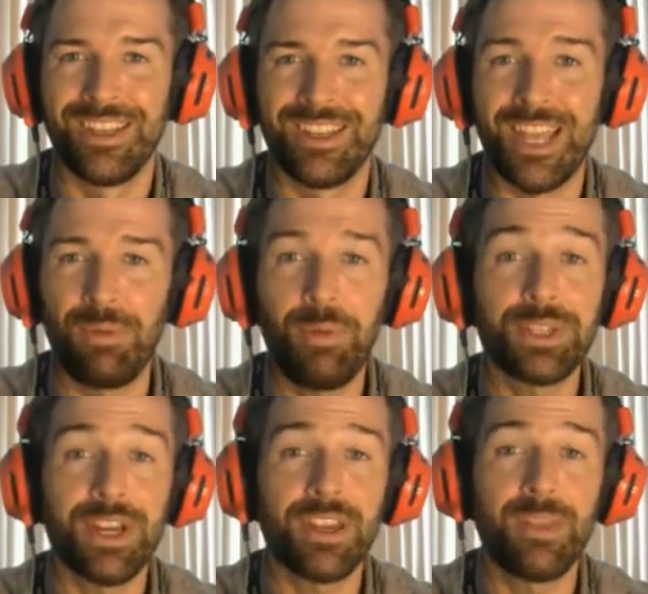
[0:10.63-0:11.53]
Now, we were
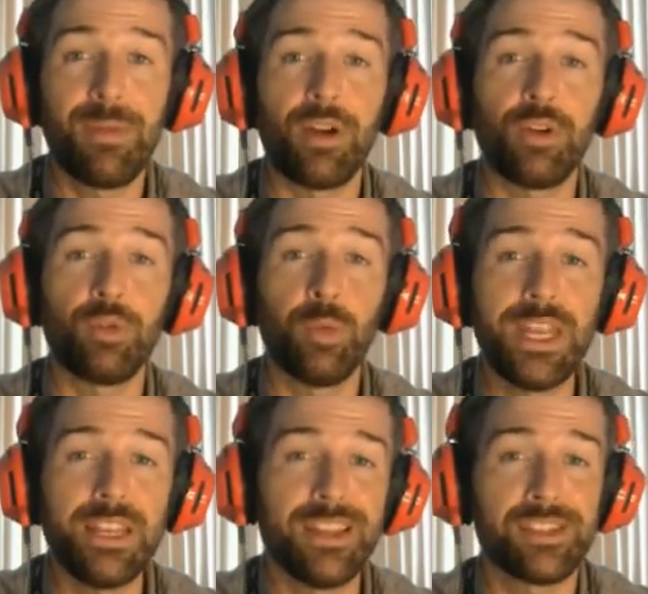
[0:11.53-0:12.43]
talking about
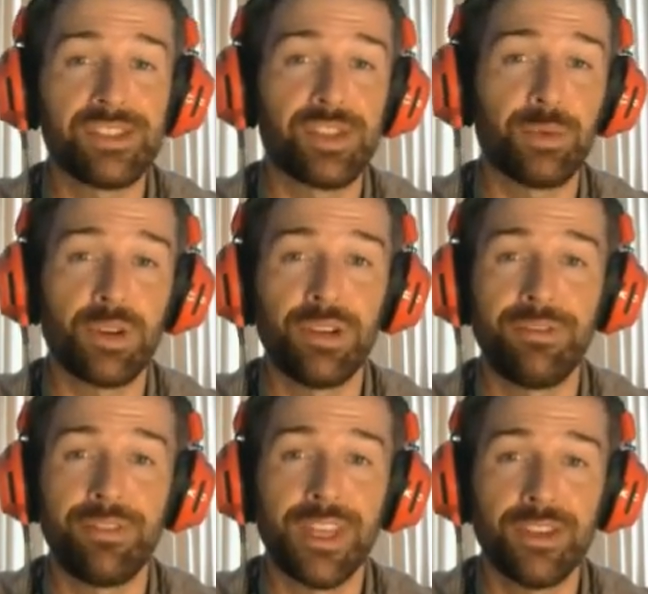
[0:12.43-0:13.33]
great historical
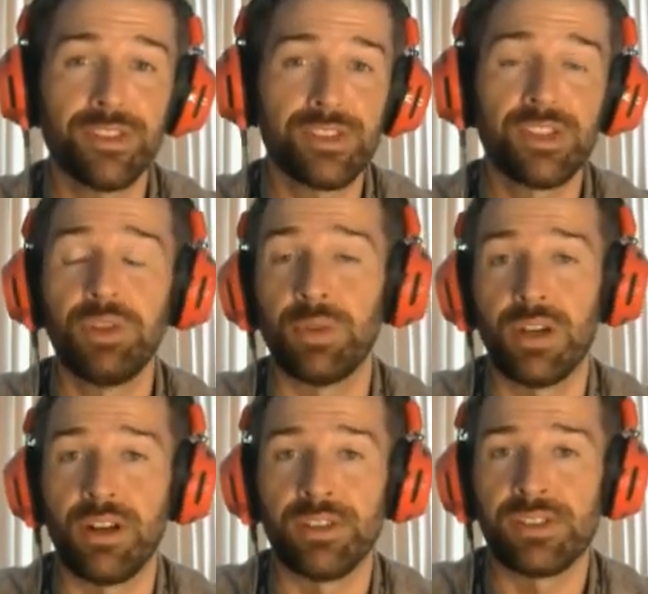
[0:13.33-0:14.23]
figures who were
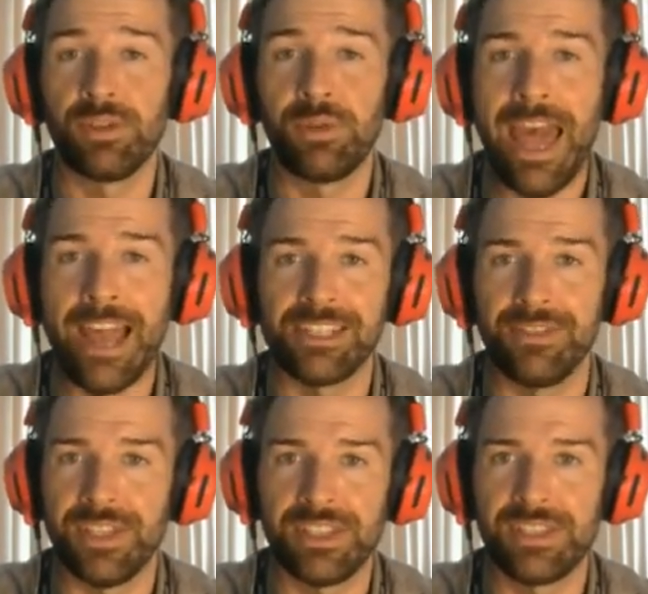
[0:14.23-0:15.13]
also
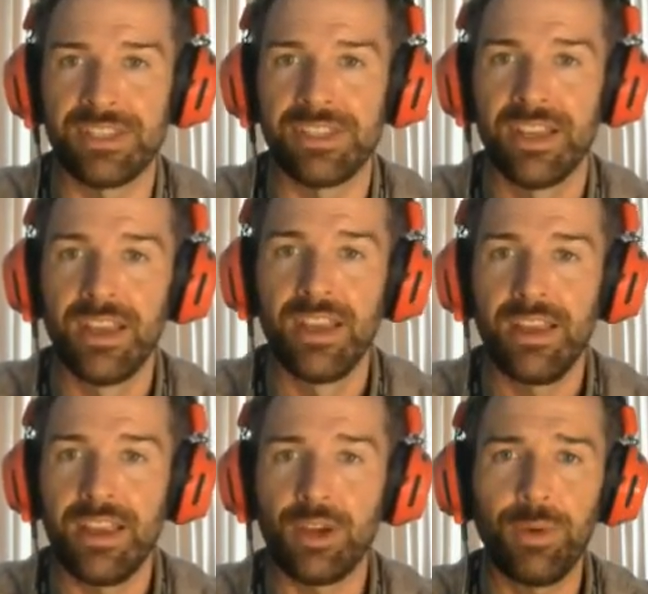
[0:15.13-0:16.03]
activists.
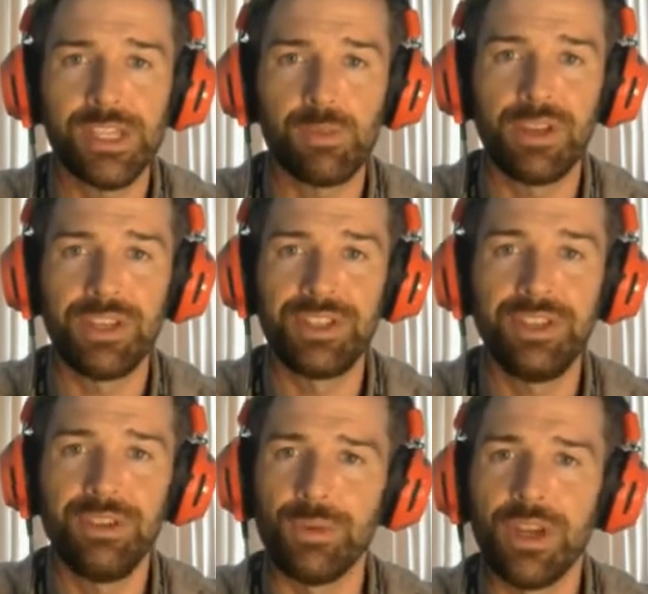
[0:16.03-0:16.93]
In grades 1 and
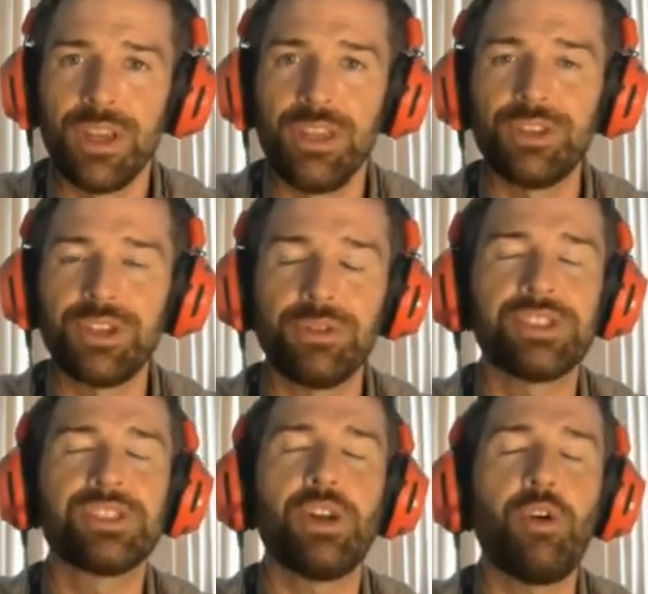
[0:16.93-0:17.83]
2, you showed
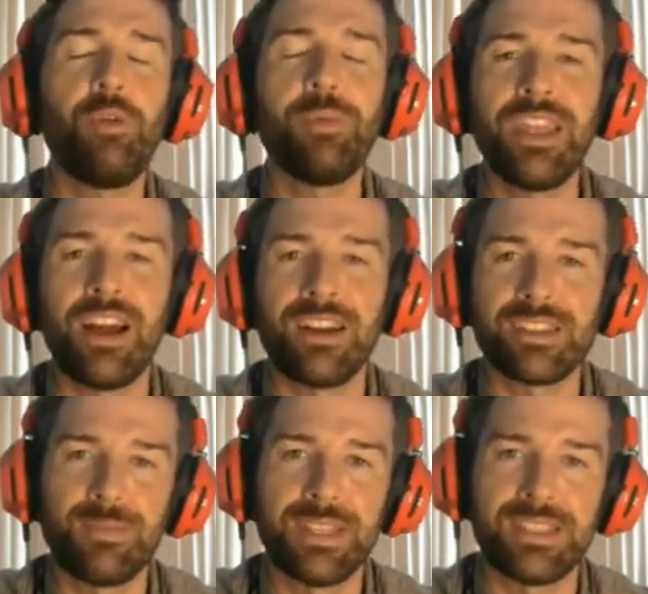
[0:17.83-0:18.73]
so many
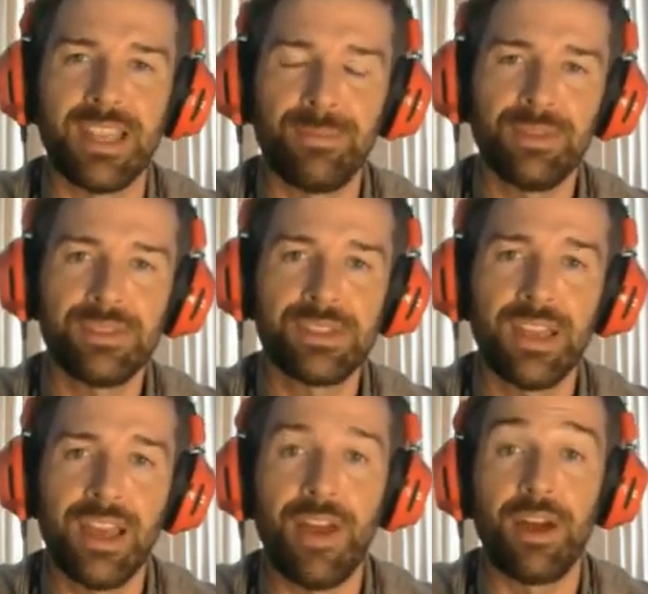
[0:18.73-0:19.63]
awesome examples
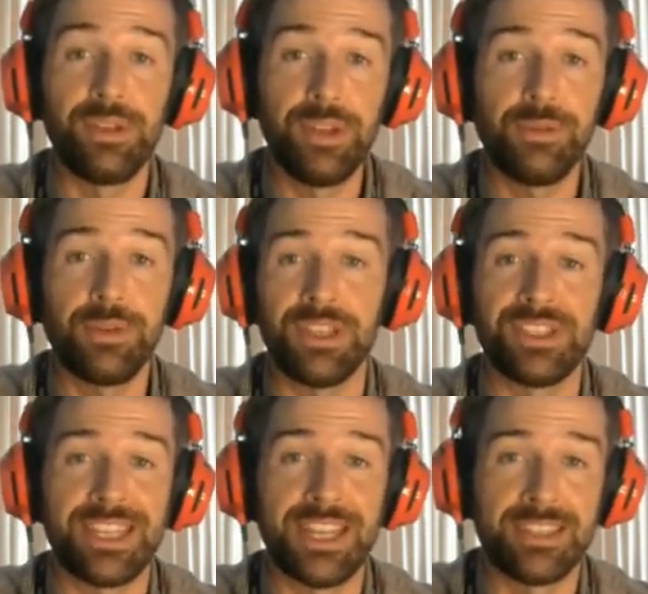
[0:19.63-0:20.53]
of how you can
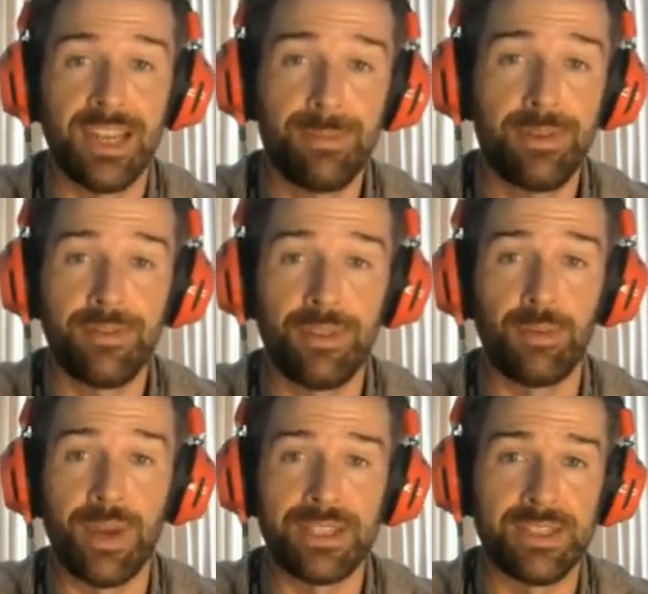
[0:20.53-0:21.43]
stand up for the
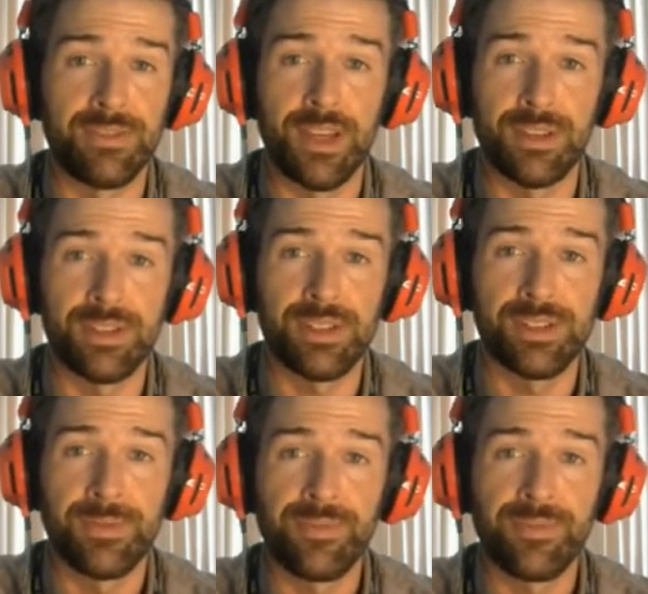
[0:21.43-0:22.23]
rights of others.